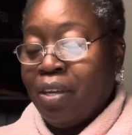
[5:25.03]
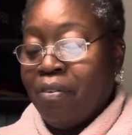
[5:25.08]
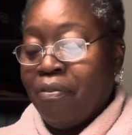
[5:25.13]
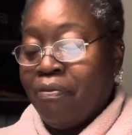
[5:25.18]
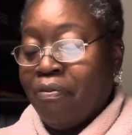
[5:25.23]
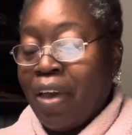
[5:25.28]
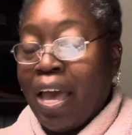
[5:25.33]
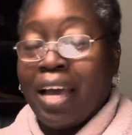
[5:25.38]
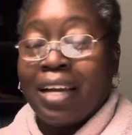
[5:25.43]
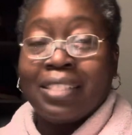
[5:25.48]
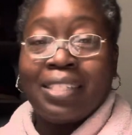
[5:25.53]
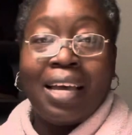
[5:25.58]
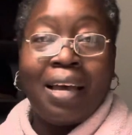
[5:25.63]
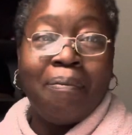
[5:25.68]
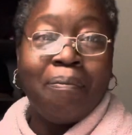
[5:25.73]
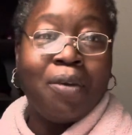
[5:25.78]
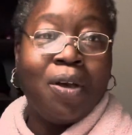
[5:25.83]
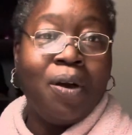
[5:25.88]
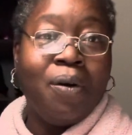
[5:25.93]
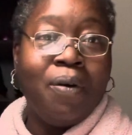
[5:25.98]
In fact,
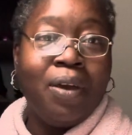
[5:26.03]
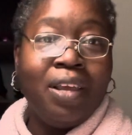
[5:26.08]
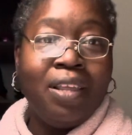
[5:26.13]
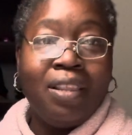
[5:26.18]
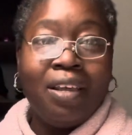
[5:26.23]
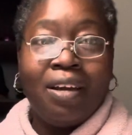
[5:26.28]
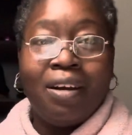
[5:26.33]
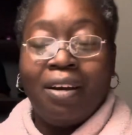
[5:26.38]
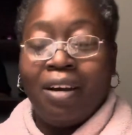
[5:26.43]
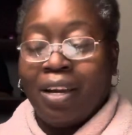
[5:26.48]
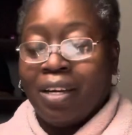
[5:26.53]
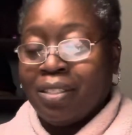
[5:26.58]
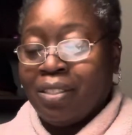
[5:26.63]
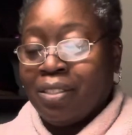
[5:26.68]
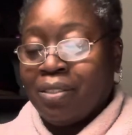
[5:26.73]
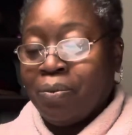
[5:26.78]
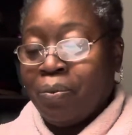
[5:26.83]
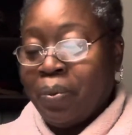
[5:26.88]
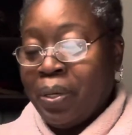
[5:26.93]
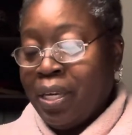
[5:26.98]
I'm going there
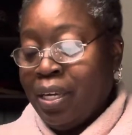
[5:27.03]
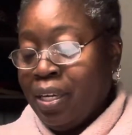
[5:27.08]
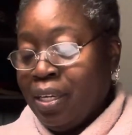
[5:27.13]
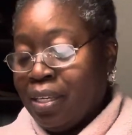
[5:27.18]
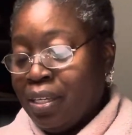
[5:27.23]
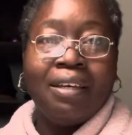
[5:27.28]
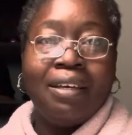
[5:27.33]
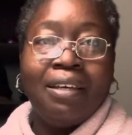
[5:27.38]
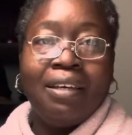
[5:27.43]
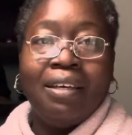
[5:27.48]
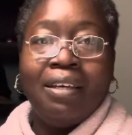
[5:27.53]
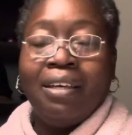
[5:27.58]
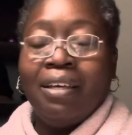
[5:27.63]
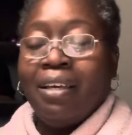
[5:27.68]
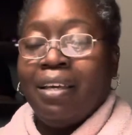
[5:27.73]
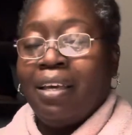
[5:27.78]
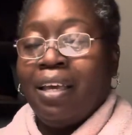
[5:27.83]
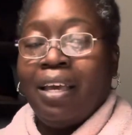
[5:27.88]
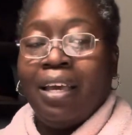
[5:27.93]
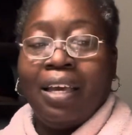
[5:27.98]
next week
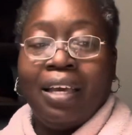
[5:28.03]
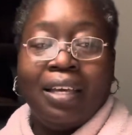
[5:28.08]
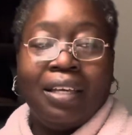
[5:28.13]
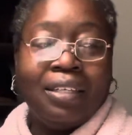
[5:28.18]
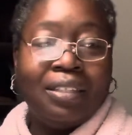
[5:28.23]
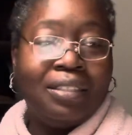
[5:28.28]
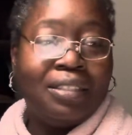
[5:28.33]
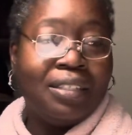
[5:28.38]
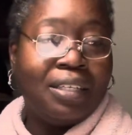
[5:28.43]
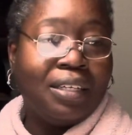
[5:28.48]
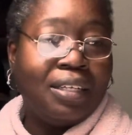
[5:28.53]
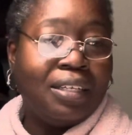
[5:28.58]
and